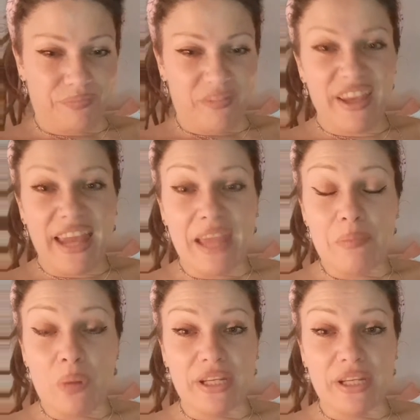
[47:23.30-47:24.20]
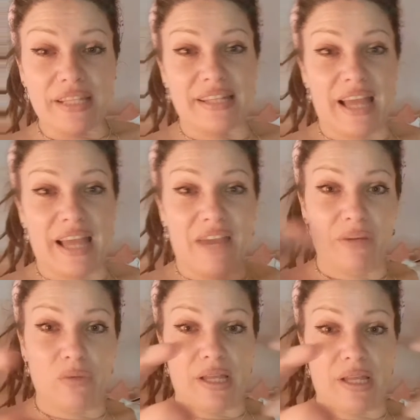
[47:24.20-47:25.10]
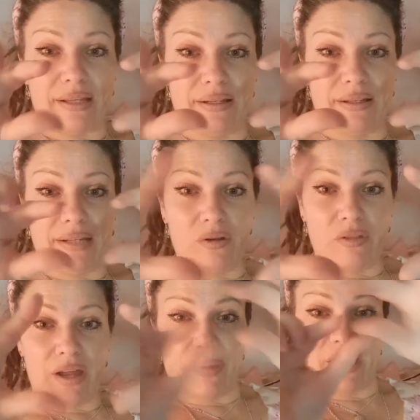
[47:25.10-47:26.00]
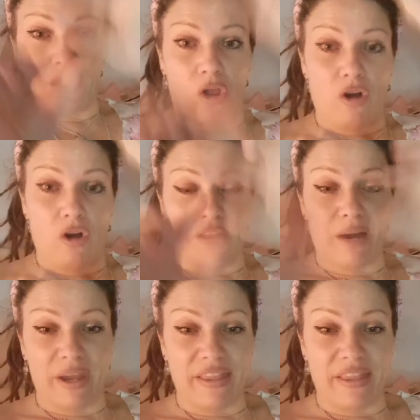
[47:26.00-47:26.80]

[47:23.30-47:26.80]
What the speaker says: an 8-pointed star, and it was like little that way and long that way,